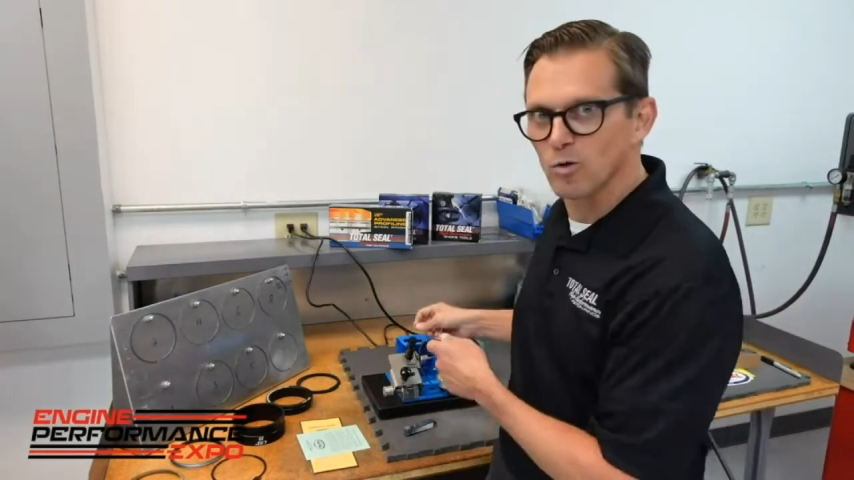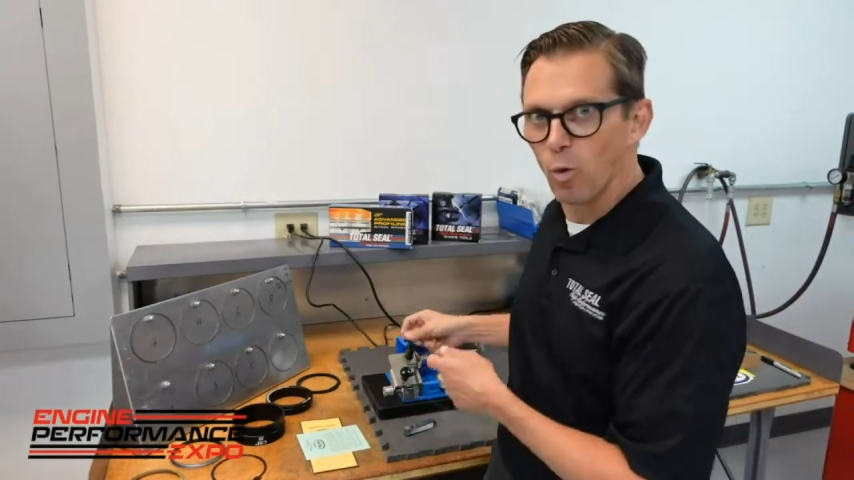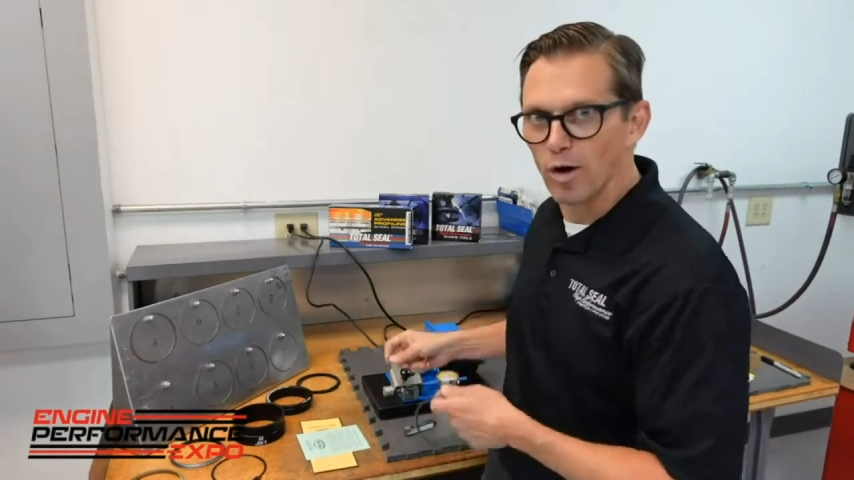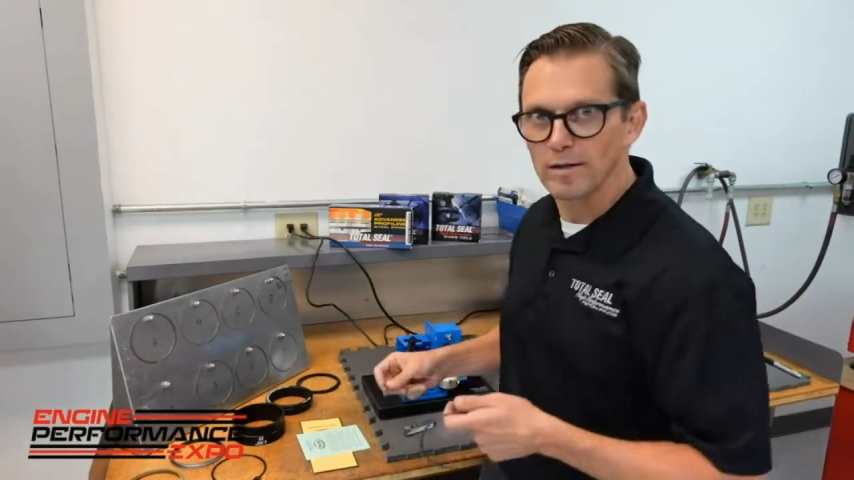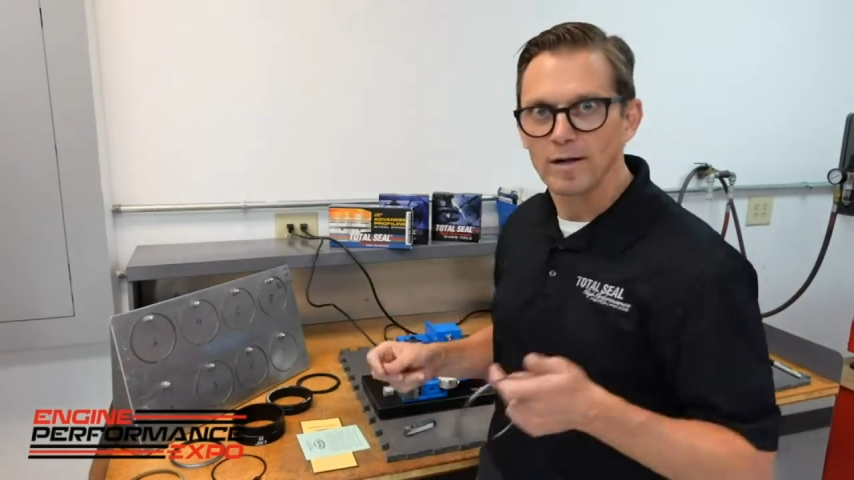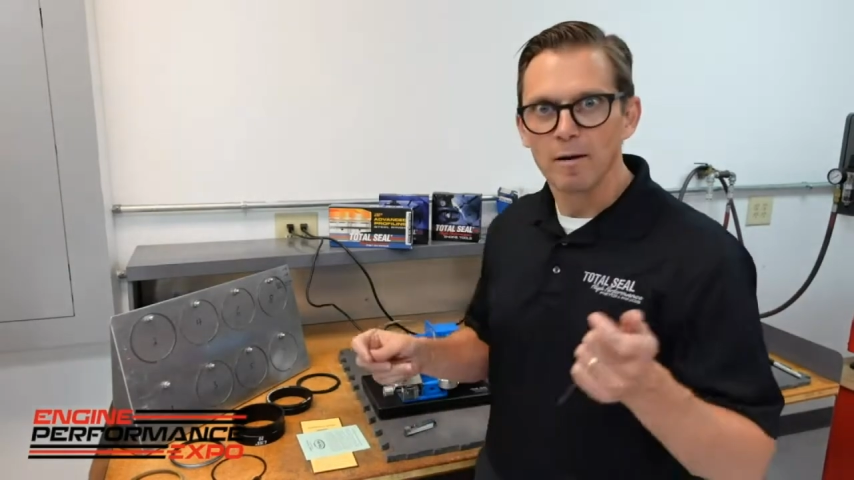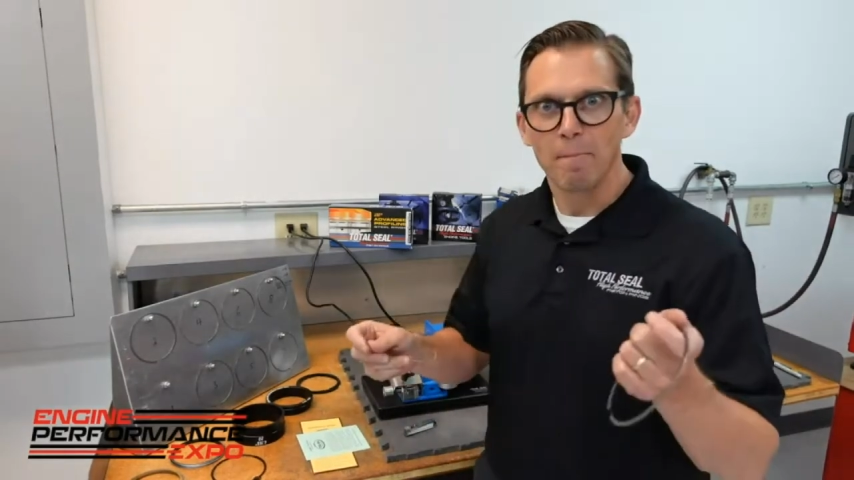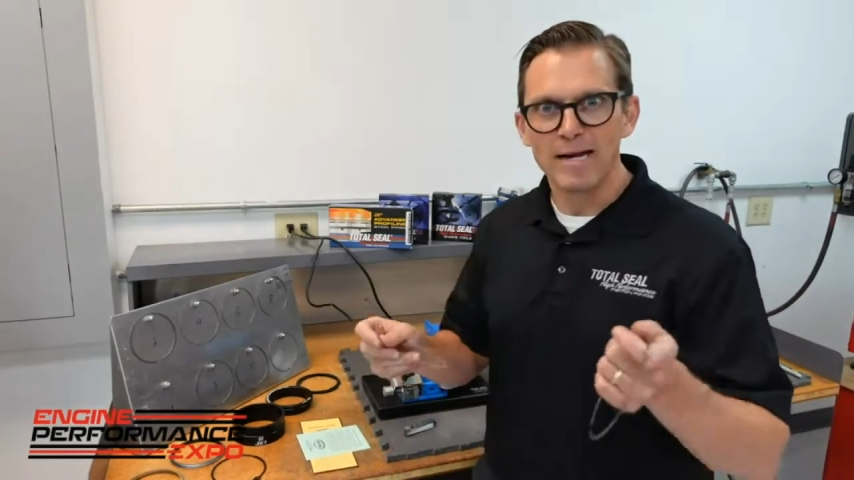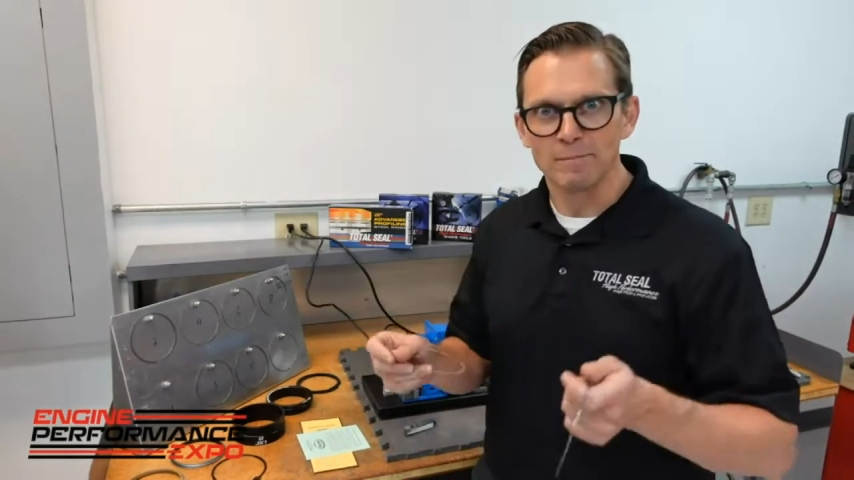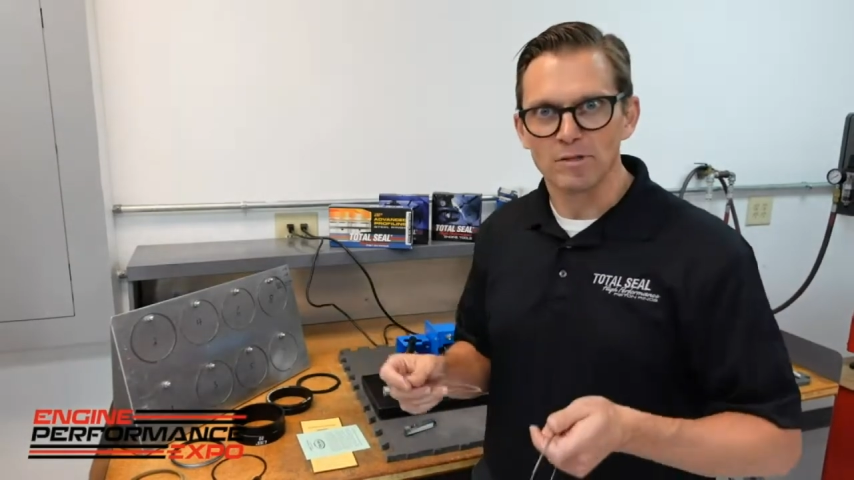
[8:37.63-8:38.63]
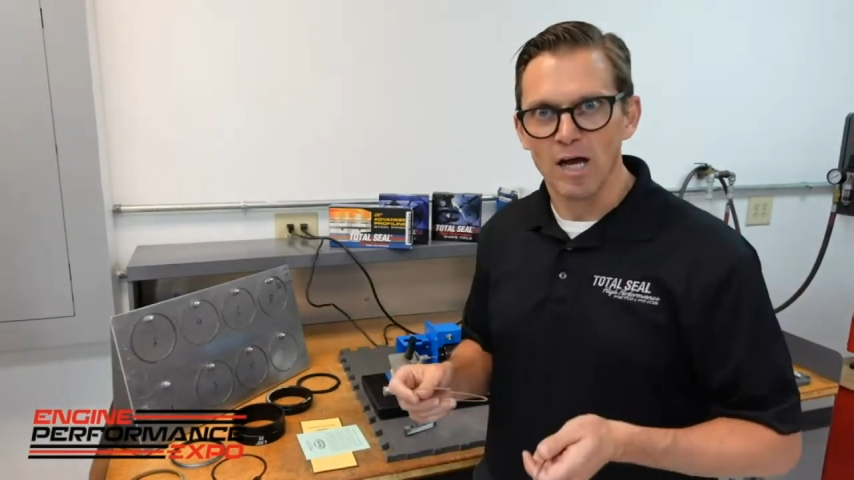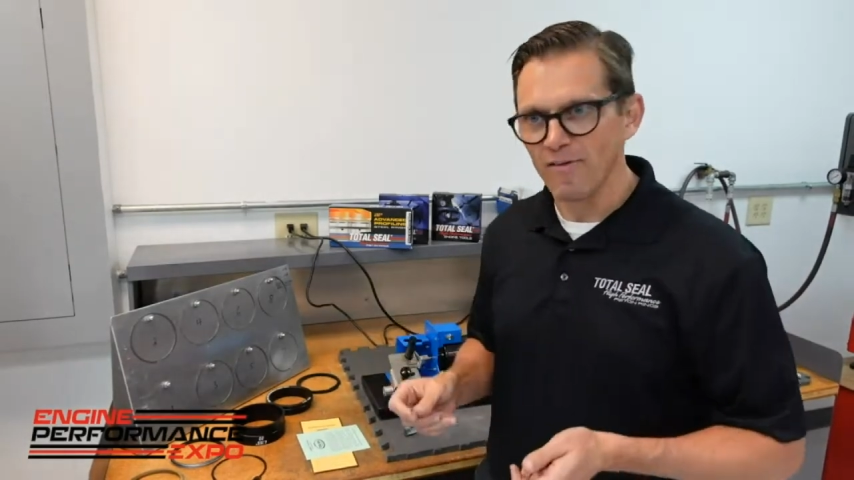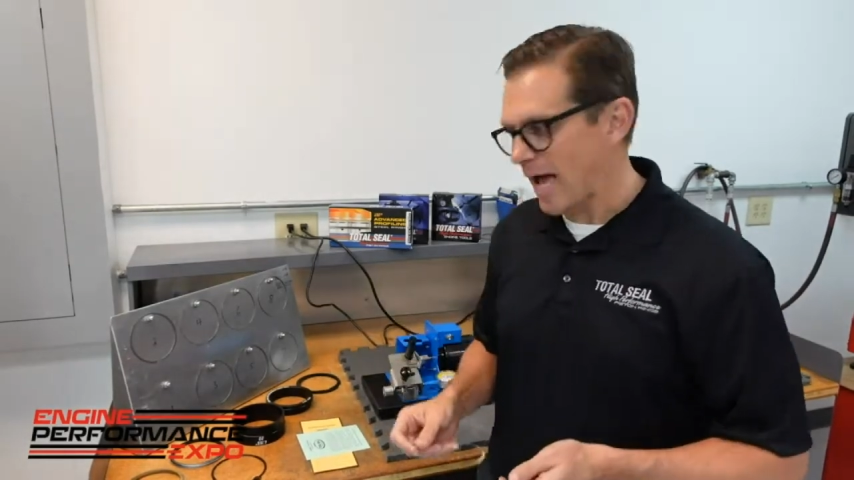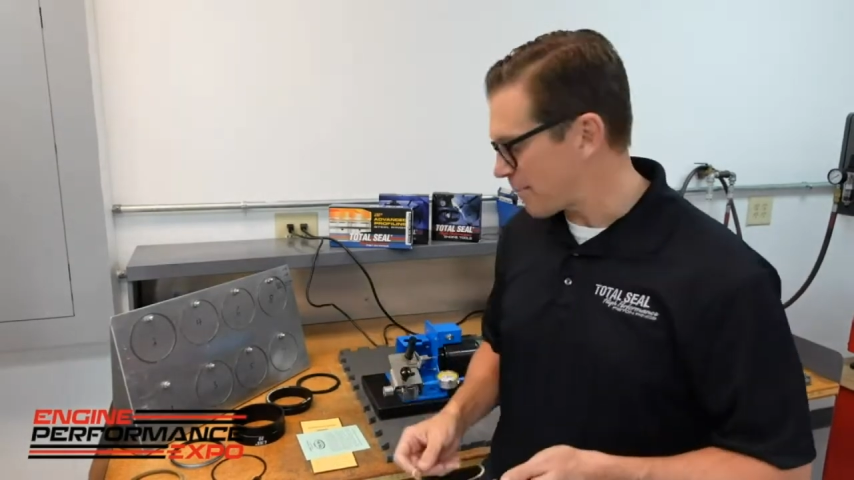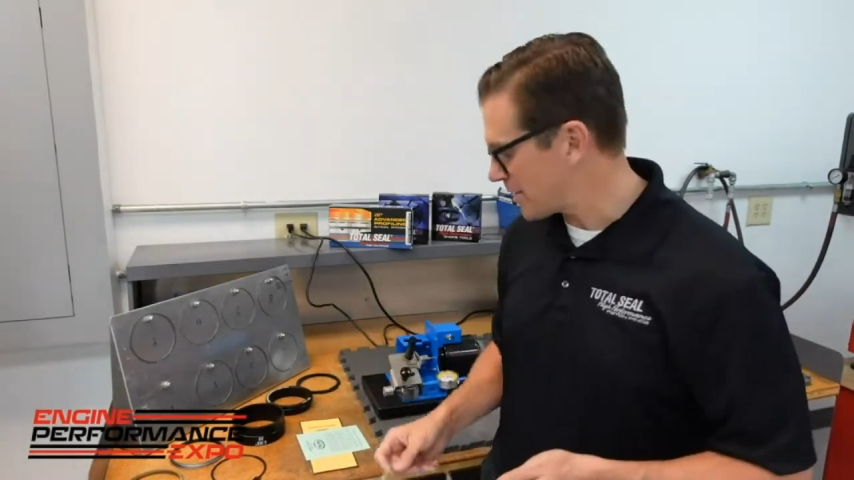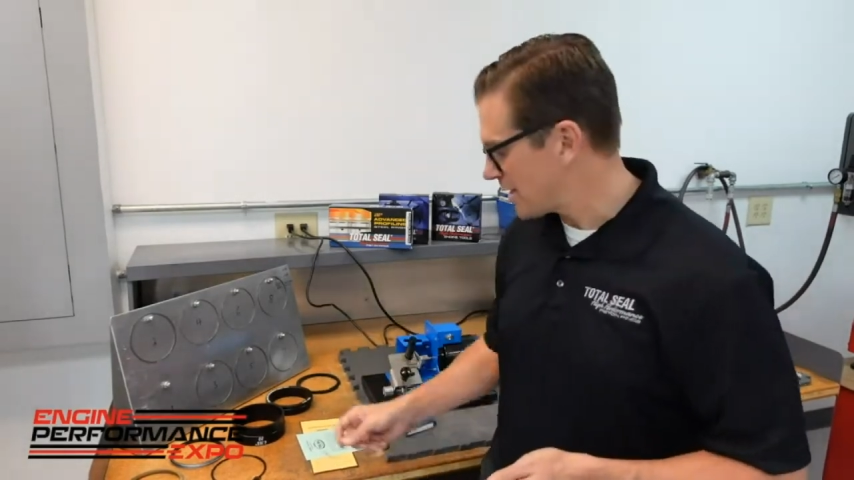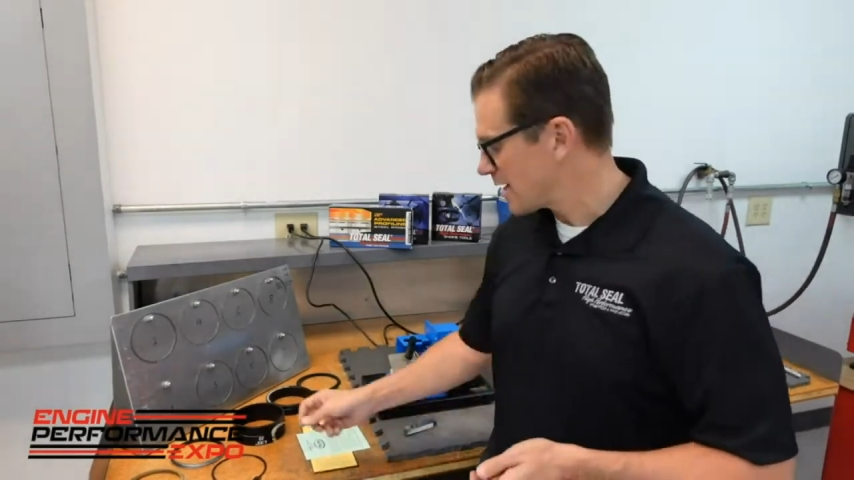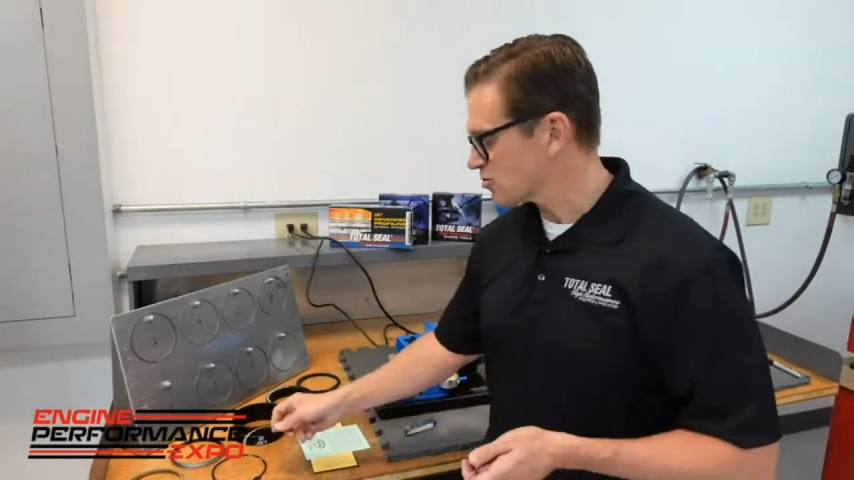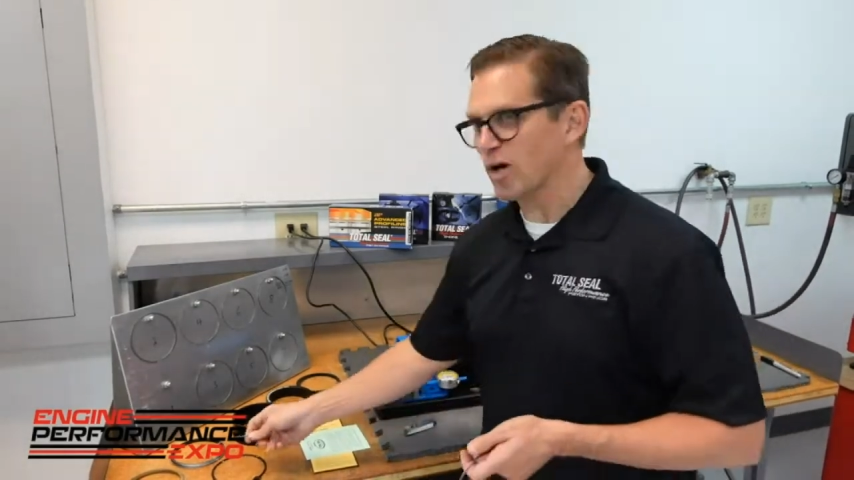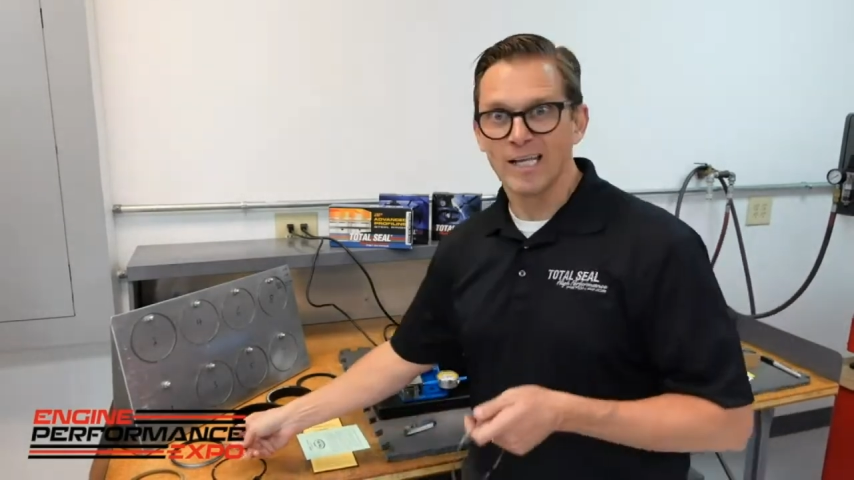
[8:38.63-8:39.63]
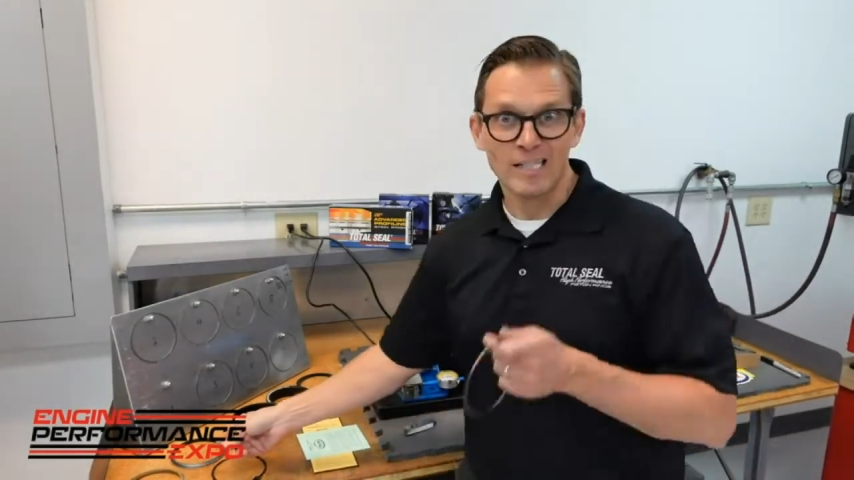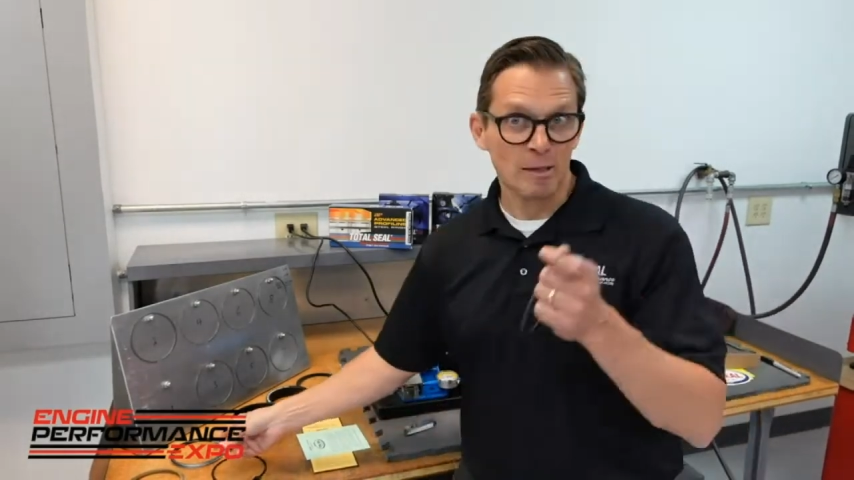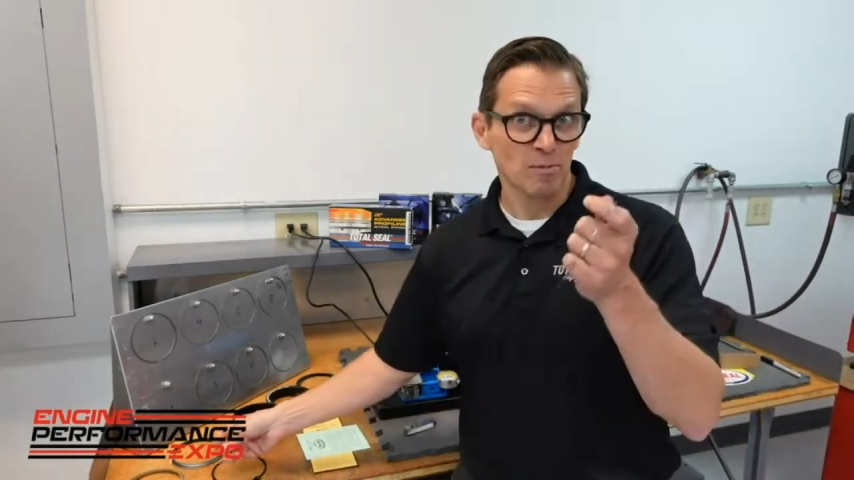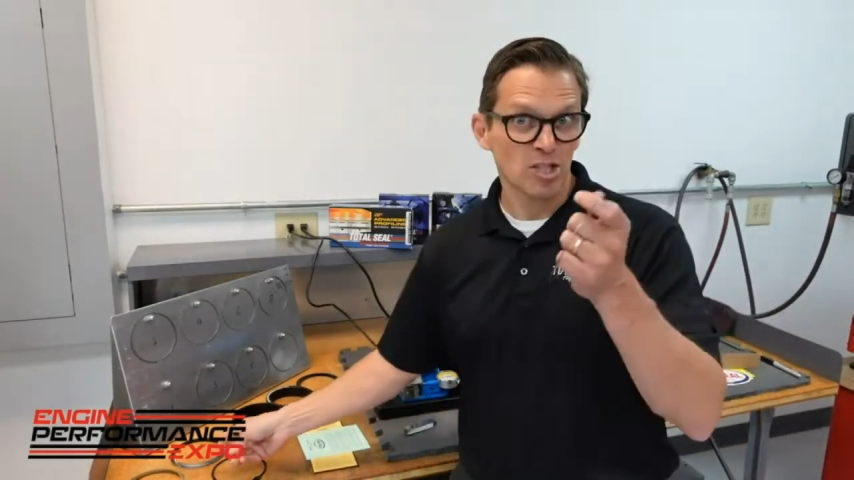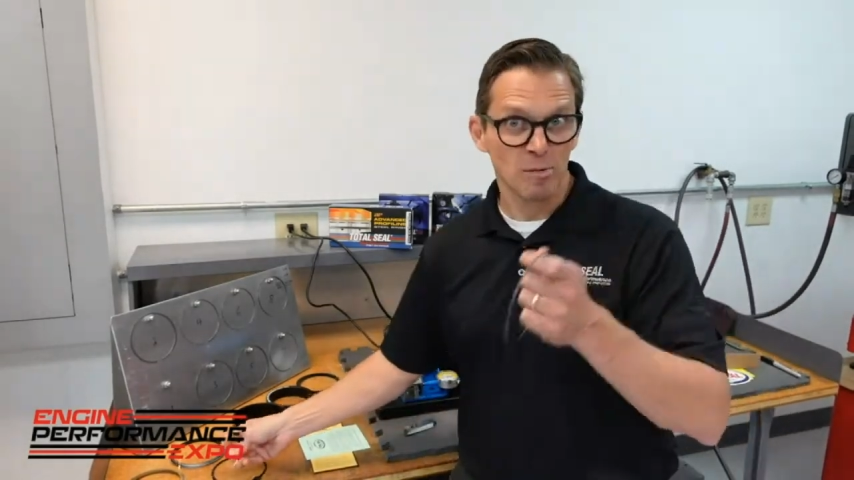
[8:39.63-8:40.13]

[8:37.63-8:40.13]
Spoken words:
get to work, make some stuff happen, try to catch up